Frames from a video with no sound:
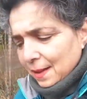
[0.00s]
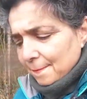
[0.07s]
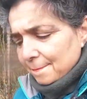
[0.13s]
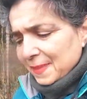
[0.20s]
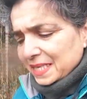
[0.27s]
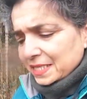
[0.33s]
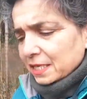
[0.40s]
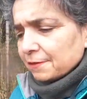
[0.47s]

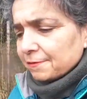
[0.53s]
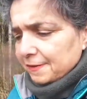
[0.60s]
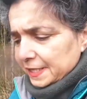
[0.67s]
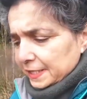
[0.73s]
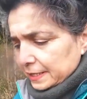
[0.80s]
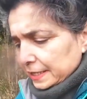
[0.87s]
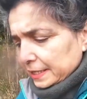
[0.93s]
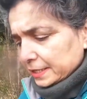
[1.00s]
Mental
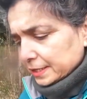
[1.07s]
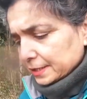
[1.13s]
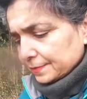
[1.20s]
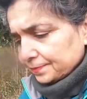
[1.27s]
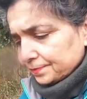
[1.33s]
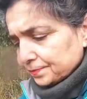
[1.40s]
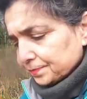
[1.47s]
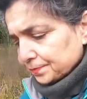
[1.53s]
fitness
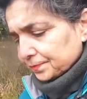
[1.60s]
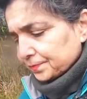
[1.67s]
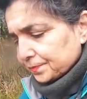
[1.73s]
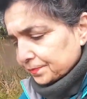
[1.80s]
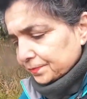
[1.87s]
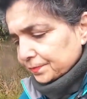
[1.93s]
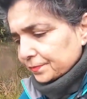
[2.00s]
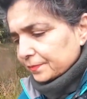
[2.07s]

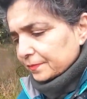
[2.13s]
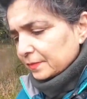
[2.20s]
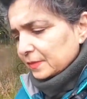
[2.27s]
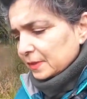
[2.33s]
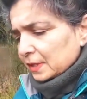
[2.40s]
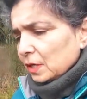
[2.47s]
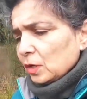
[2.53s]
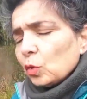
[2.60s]

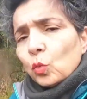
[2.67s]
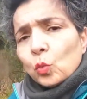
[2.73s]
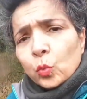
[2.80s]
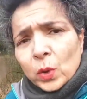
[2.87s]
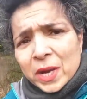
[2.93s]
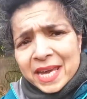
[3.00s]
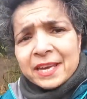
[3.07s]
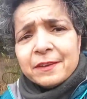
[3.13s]

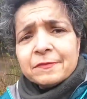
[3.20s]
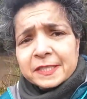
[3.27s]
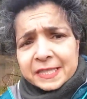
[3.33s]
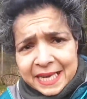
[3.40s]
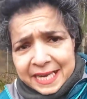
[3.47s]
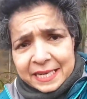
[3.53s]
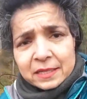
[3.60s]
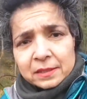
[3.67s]
weaves
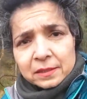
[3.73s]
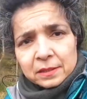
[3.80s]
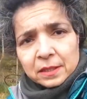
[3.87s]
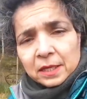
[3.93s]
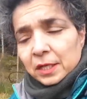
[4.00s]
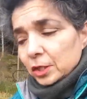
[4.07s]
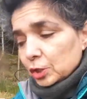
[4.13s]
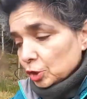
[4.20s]
in
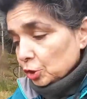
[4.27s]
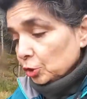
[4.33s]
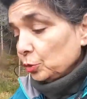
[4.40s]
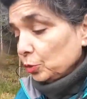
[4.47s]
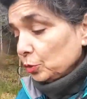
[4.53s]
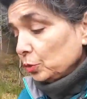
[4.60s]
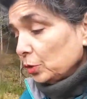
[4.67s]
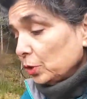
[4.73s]

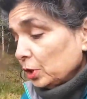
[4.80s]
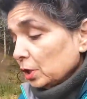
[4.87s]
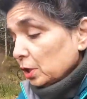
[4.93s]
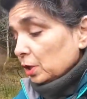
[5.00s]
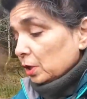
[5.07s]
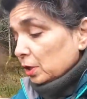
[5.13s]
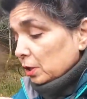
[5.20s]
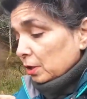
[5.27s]
to
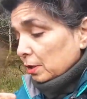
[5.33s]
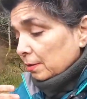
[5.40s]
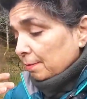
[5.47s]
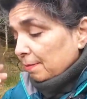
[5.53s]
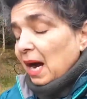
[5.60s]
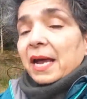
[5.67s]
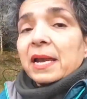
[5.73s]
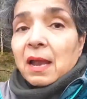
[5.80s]

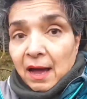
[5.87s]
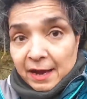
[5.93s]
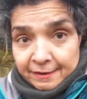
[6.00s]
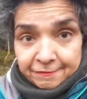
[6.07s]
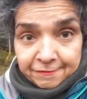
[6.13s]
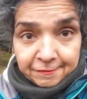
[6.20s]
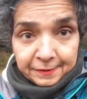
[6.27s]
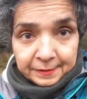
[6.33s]
my
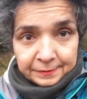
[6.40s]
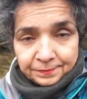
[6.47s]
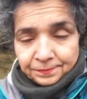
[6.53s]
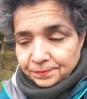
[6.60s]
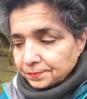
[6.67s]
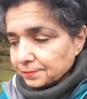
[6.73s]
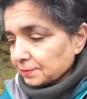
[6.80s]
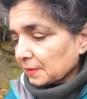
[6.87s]
life,
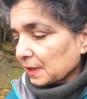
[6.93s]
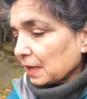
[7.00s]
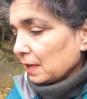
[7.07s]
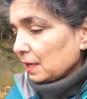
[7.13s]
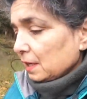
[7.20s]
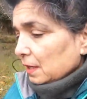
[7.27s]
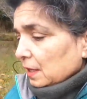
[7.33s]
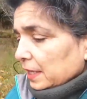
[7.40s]

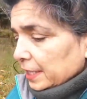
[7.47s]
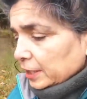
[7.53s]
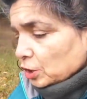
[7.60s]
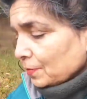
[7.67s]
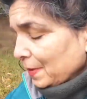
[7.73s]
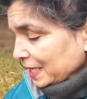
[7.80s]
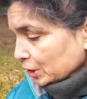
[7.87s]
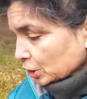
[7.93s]

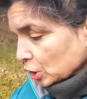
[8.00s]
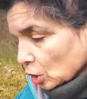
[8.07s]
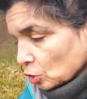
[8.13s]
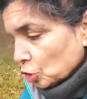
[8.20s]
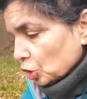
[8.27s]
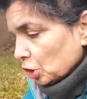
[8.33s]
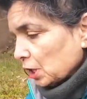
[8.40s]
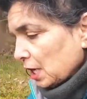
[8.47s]
into my
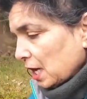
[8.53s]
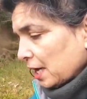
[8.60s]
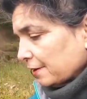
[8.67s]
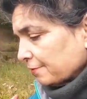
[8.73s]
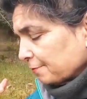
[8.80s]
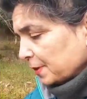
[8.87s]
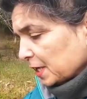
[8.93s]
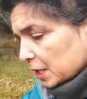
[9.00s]
social
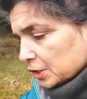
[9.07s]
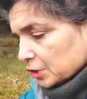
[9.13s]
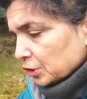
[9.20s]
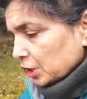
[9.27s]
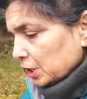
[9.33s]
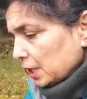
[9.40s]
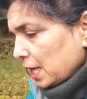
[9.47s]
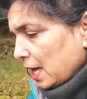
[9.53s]
life,
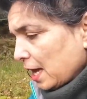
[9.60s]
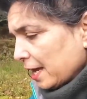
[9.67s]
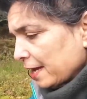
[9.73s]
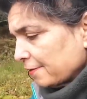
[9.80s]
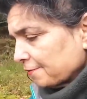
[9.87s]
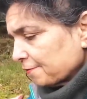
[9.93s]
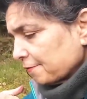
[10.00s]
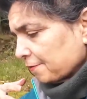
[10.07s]
personal
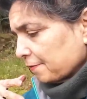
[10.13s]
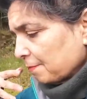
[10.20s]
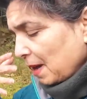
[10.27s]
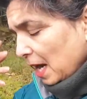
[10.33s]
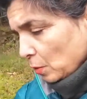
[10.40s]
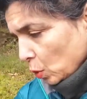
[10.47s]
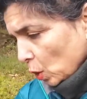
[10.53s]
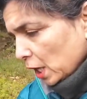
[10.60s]
life,
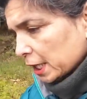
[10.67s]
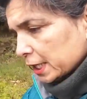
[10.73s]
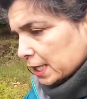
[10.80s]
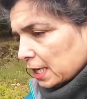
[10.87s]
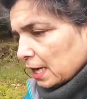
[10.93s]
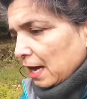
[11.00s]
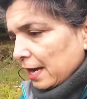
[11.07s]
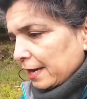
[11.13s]
my work
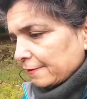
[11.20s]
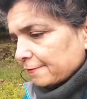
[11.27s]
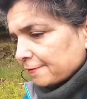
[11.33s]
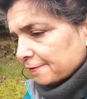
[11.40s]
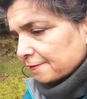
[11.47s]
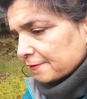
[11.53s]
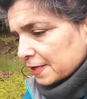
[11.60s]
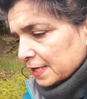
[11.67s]
life.